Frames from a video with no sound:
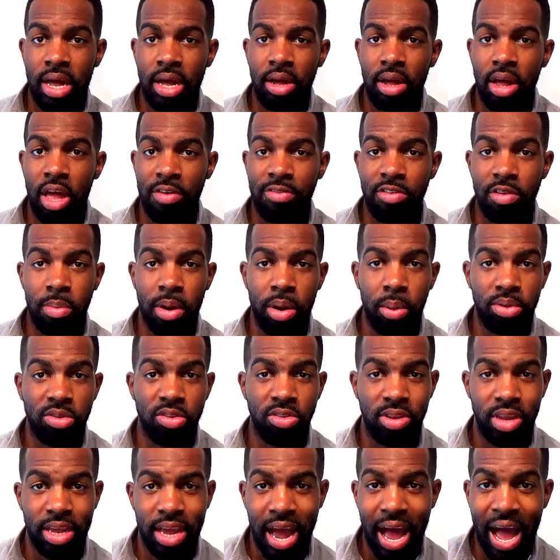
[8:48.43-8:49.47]
If somebody wants
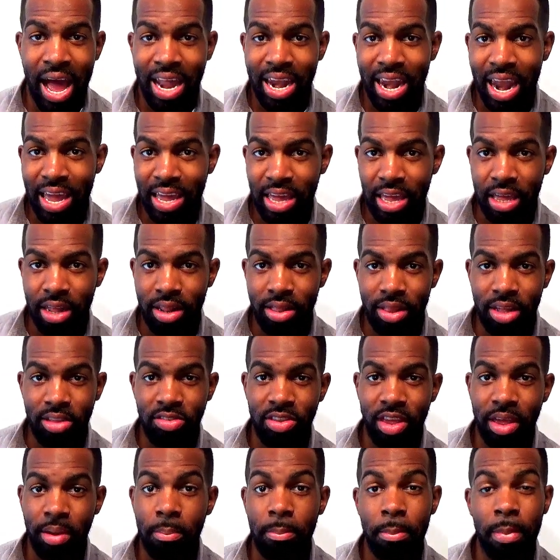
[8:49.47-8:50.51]
to say, I like it, they
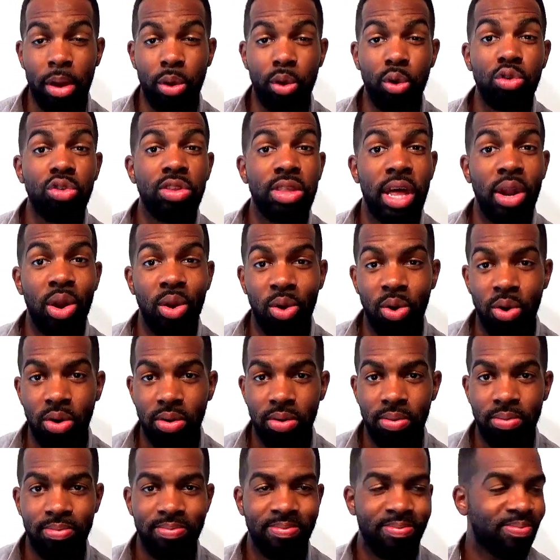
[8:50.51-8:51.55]
say, me gusta lo.
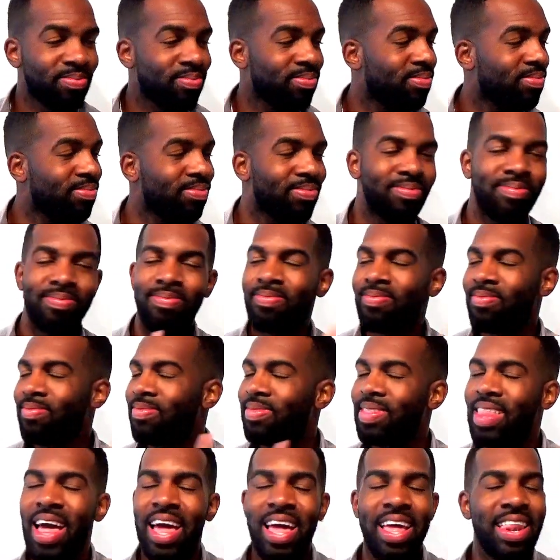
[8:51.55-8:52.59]

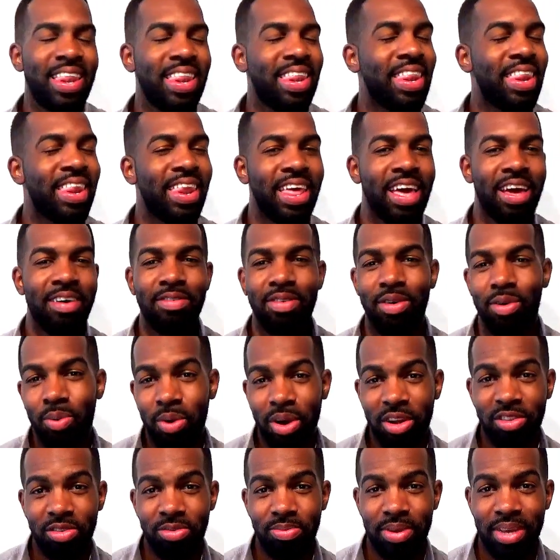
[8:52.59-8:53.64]
That never
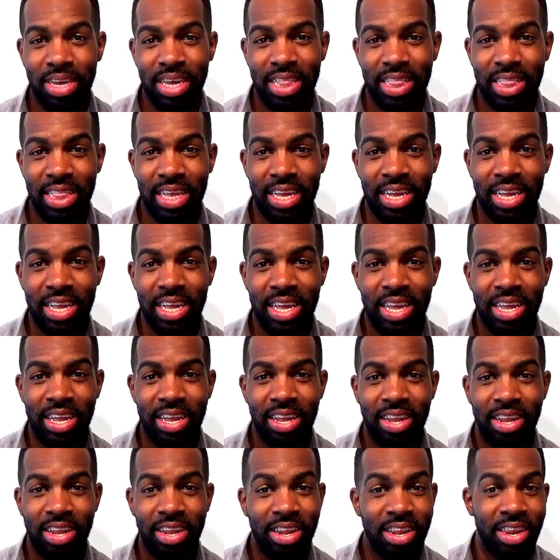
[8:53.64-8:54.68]
works for me, gente.
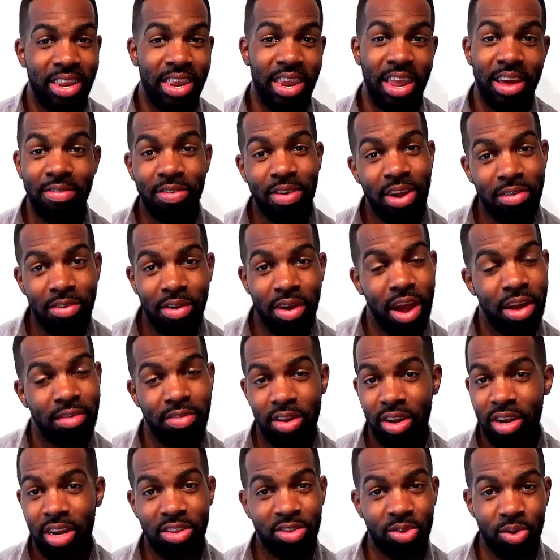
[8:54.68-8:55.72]
Never, ever, ever
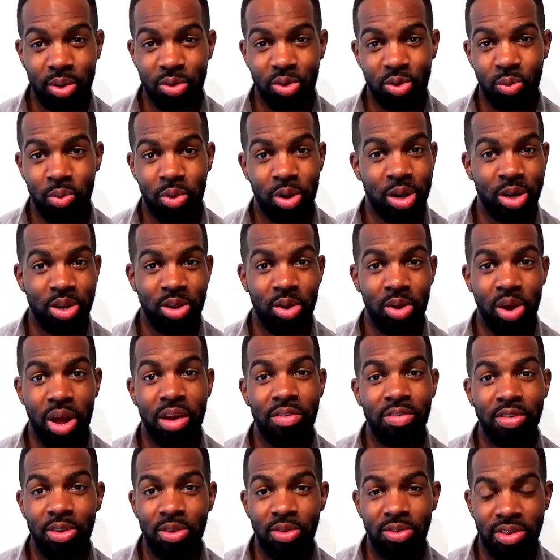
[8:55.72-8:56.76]
is going to work. Don't
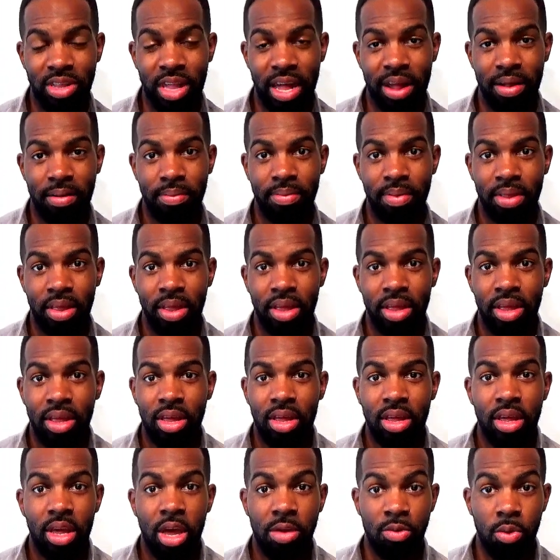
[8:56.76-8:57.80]
ever use that.
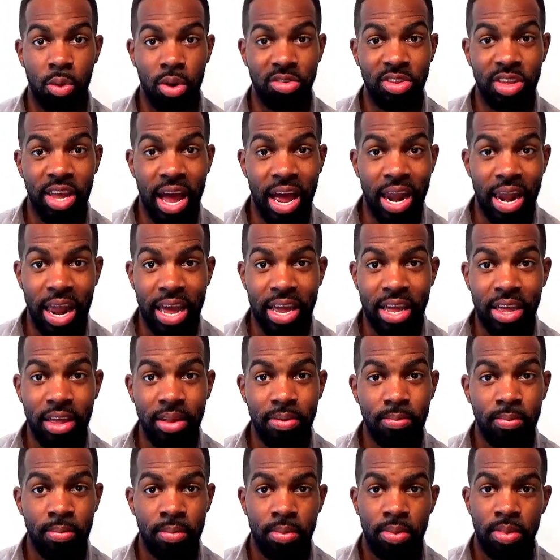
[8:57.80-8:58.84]
If you want to say, I like it,
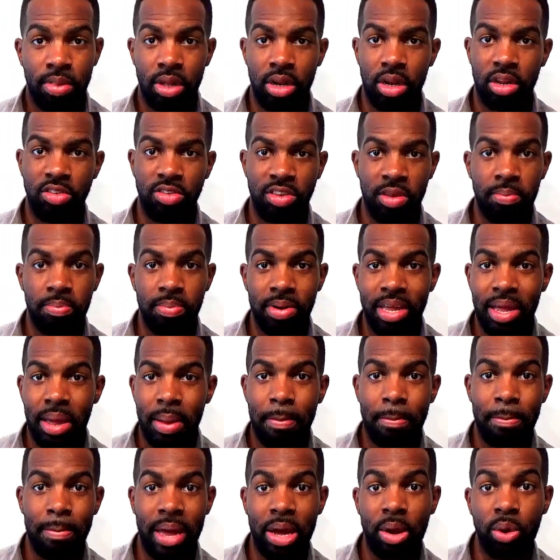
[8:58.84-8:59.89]
then it's simply
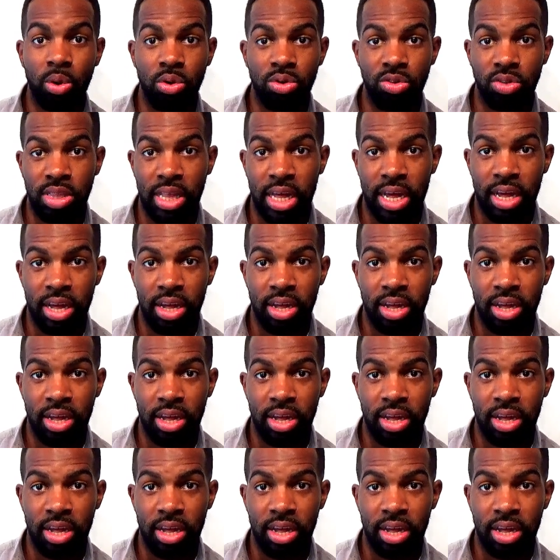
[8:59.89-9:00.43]
me gusta.